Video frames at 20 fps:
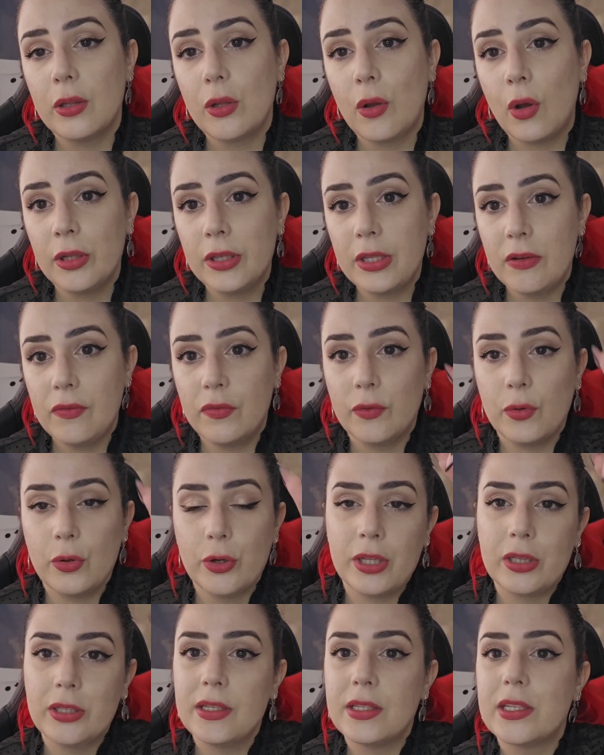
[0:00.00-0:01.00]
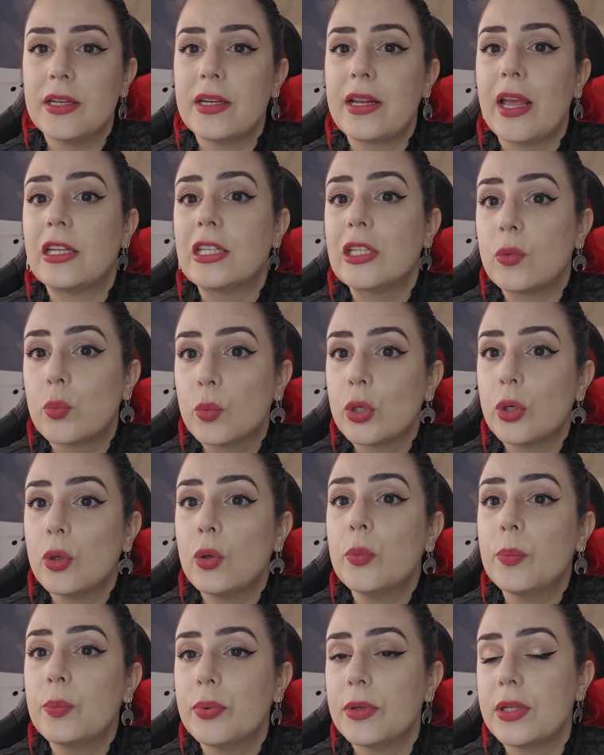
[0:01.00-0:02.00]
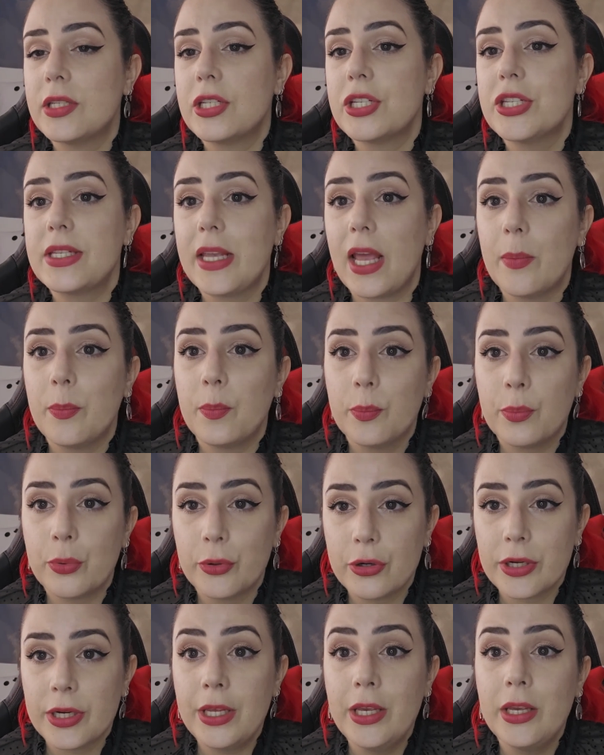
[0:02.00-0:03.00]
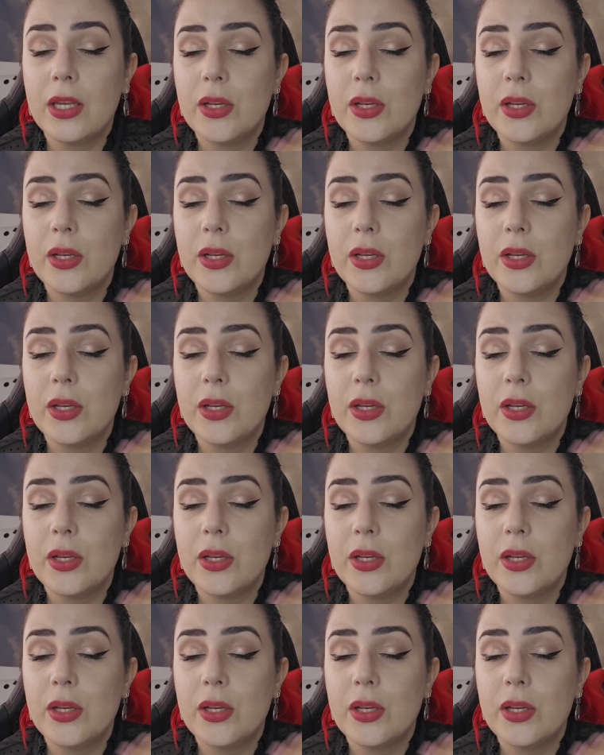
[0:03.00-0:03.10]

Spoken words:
olive oil and then had a rope and just kept burning.